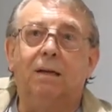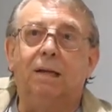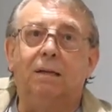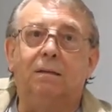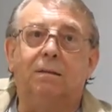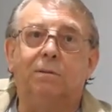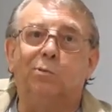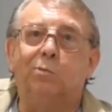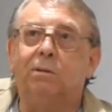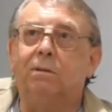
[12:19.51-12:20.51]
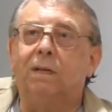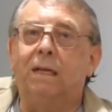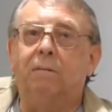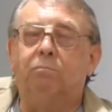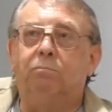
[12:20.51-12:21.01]

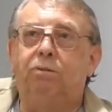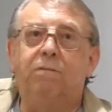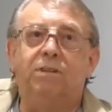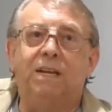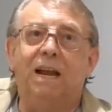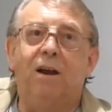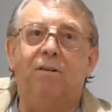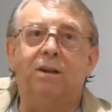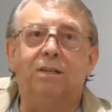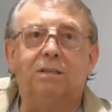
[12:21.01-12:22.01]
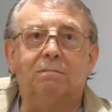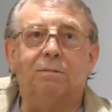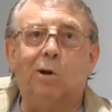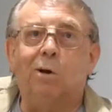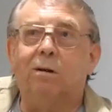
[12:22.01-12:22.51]
the privacy areas
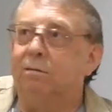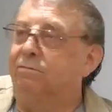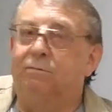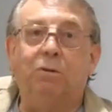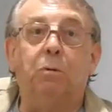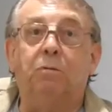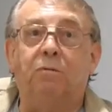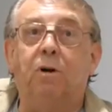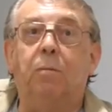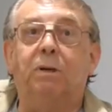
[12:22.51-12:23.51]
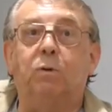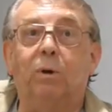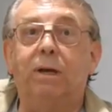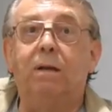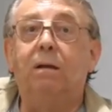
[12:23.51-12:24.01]
are few and far
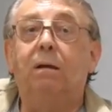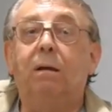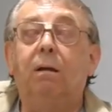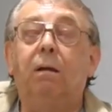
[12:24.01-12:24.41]
between,